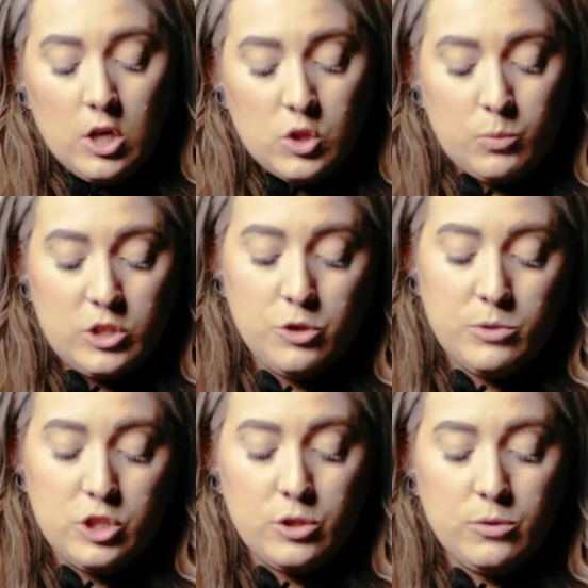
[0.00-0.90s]
So what you
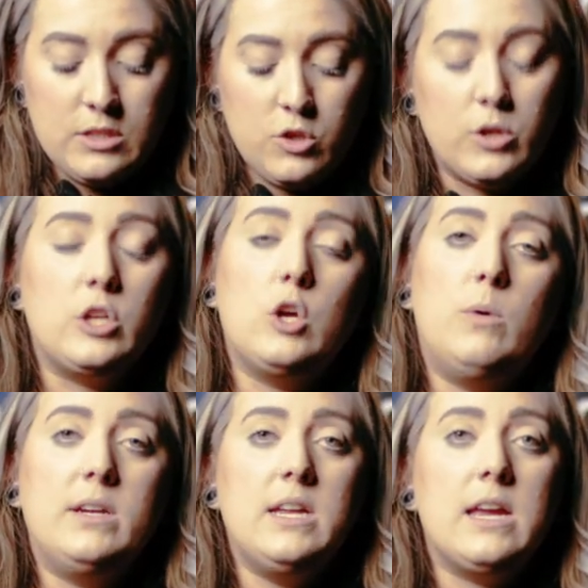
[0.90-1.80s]
would do is you're gonna go
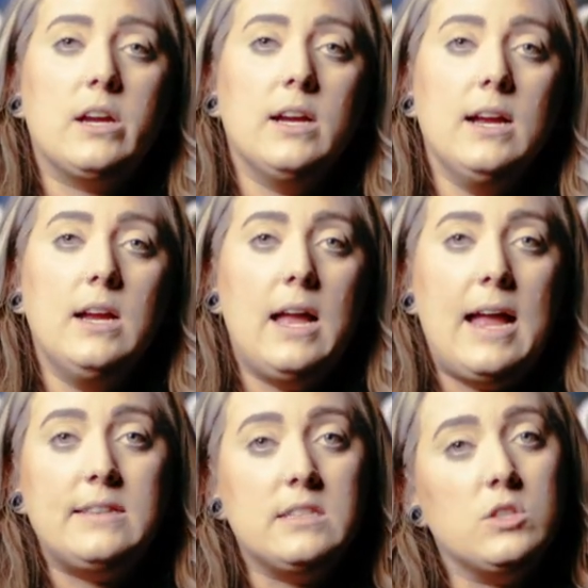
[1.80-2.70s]
on here
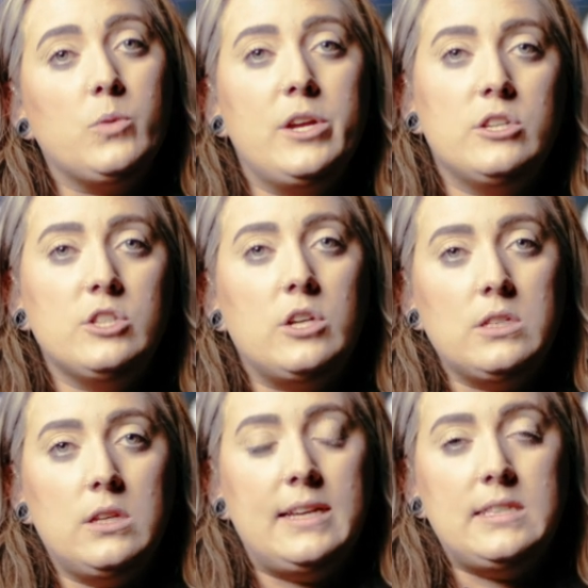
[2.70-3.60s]
and this is where you're gonna start
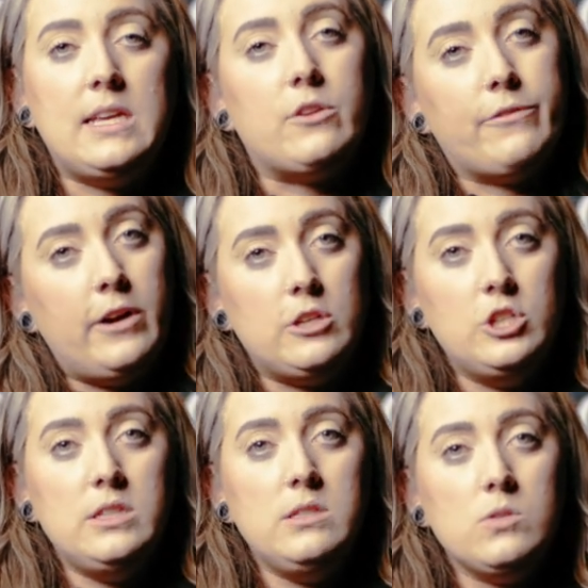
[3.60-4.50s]
selecting either
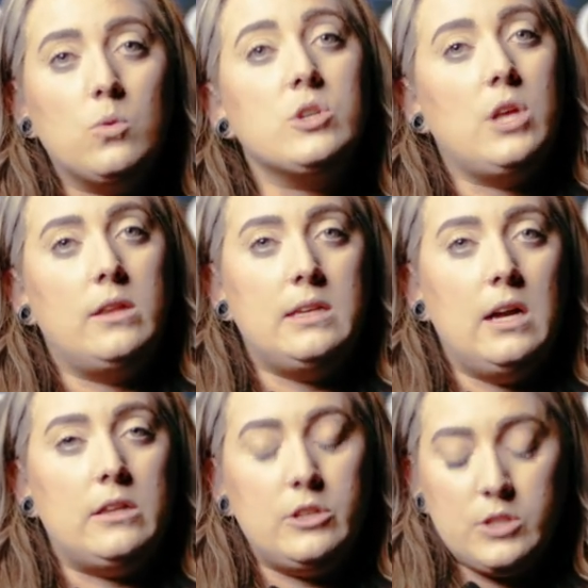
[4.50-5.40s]
functions or solid
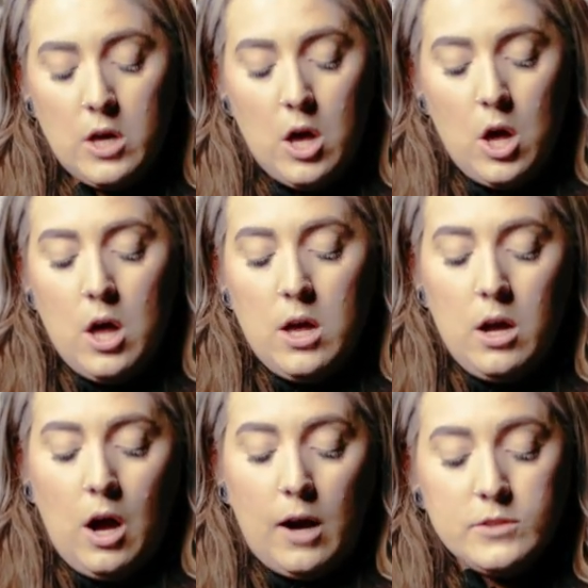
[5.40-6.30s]
colors.
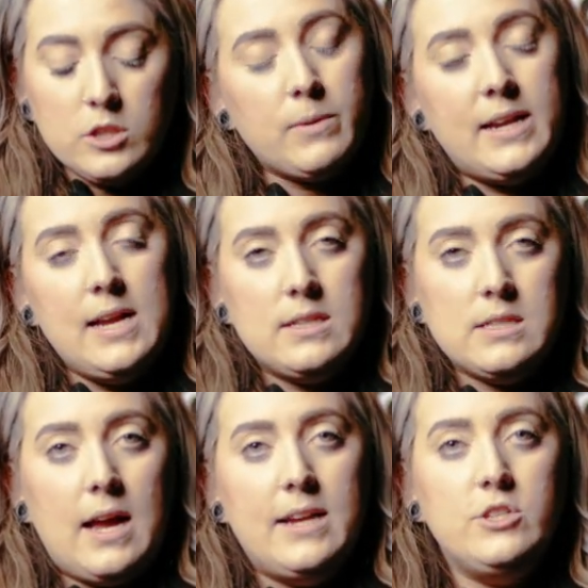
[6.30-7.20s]
Off to the right hand
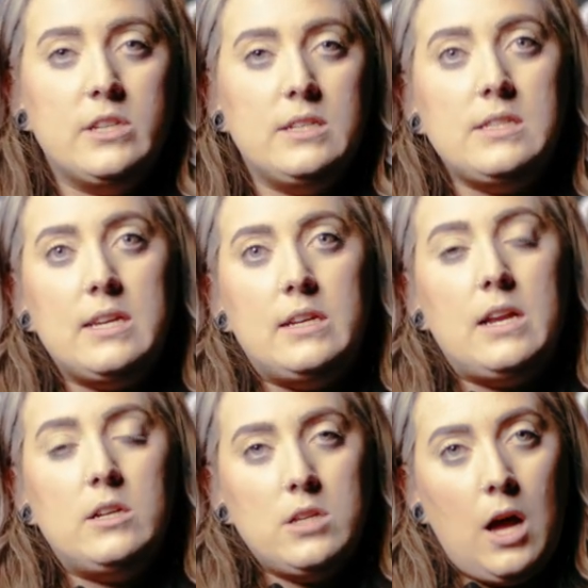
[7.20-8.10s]
side, you're gonna see
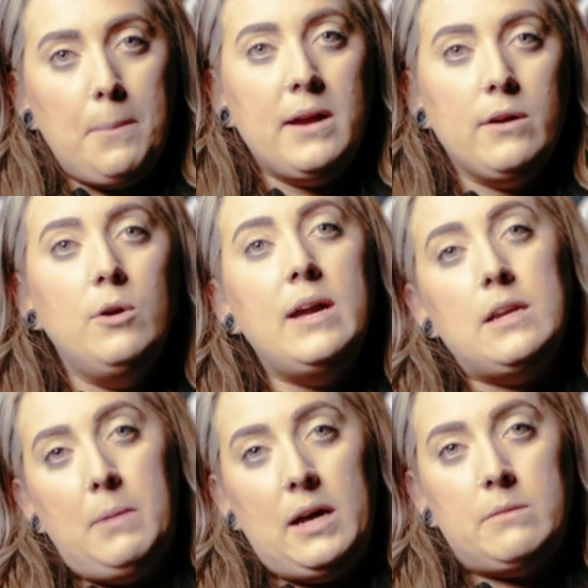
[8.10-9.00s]
a top arrow
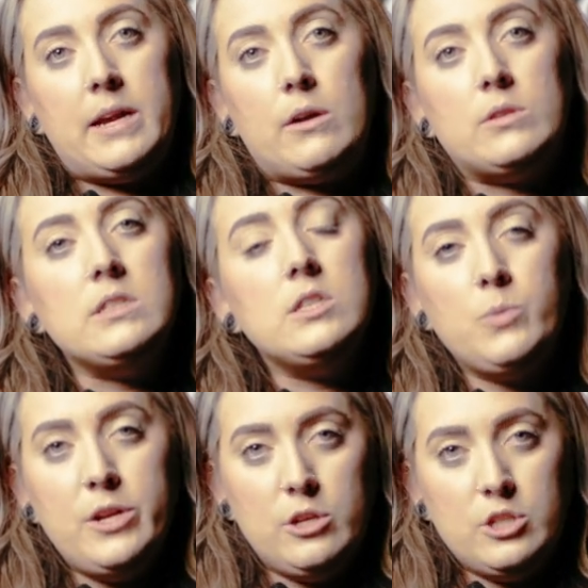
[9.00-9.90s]
and a bottom arrow. This is
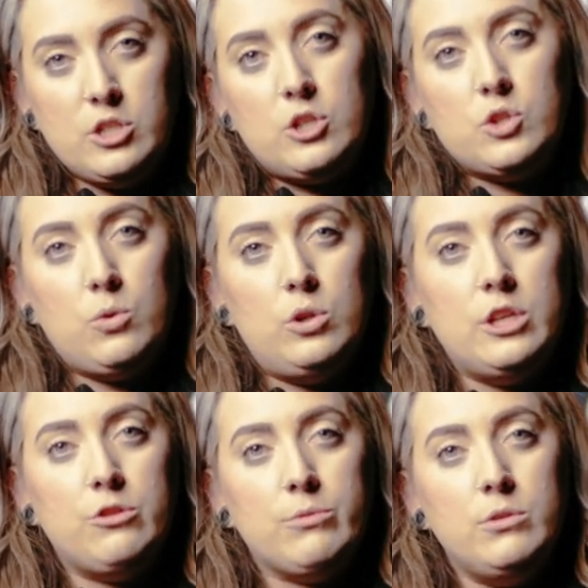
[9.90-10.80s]
where you're gonna start
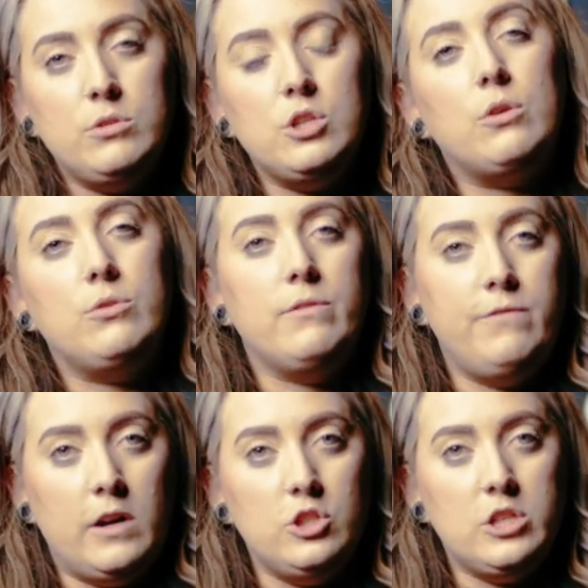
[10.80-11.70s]
scrolling through to go through
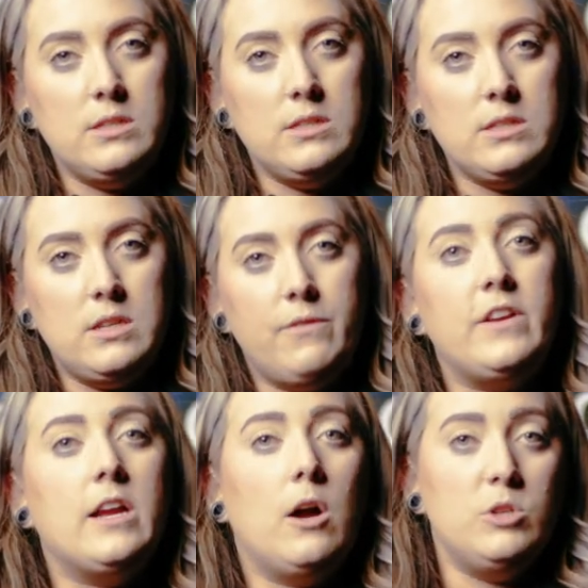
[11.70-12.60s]
functions to
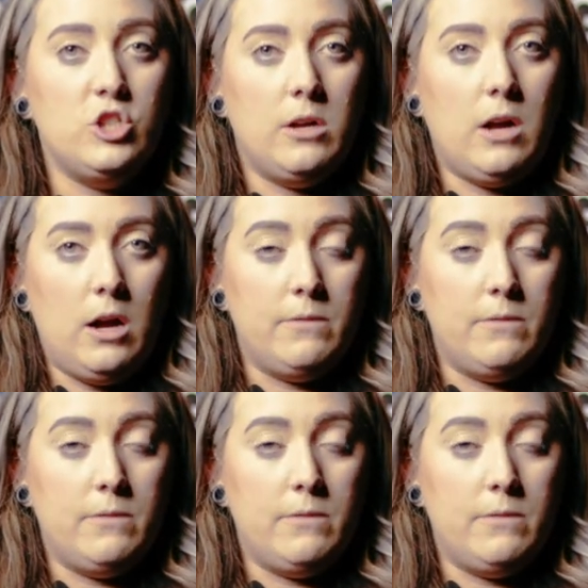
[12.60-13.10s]
figure out which uh,